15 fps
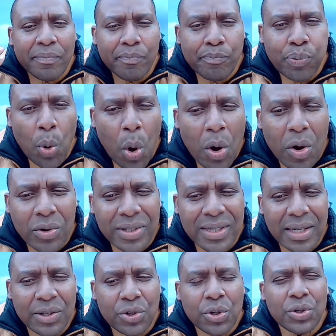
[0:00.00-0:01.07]
Poor
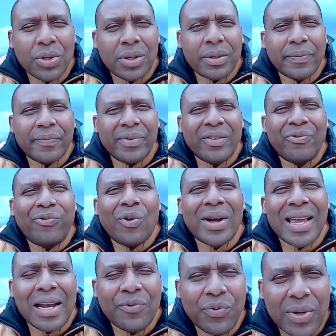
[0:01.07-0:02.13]
concentration,
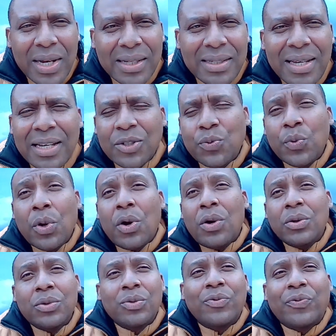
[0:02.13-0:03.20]
forgetfulness. Yes, we
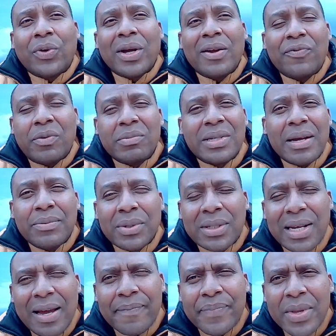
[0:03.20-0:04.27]
all do forget from time to
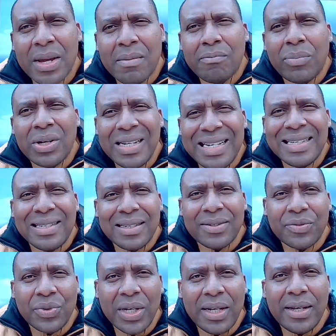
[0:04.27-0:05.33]
time, but this
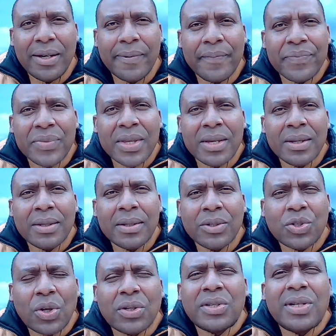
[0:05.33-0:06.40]
is really
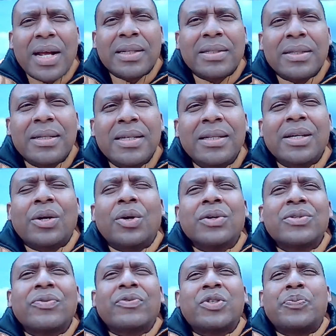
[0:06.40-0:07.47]
such that in the
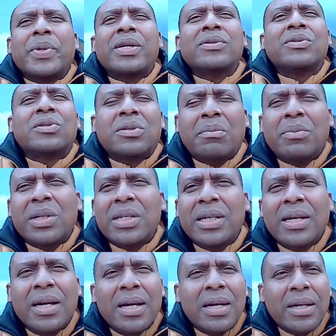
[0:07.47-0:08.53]
course of speaking to
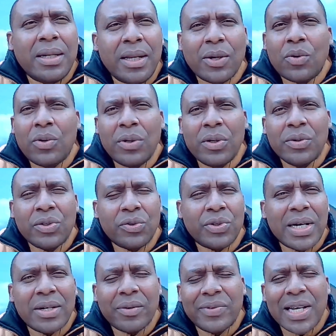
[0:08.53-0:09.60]
somebody, they could lose
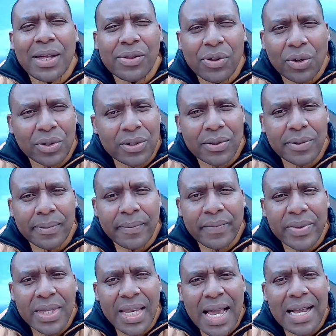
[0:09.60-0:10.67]
train of their thoughts,
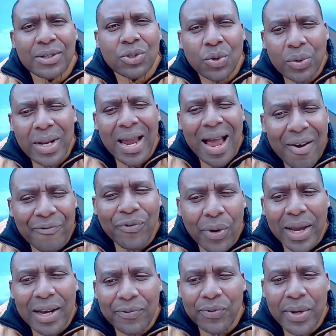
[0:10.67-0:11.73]
and so they have
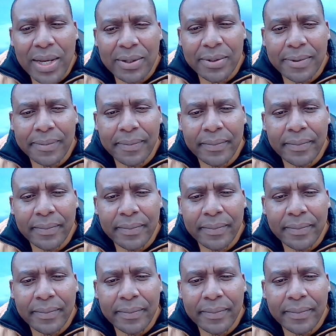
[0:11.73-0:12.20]
forgetfulness.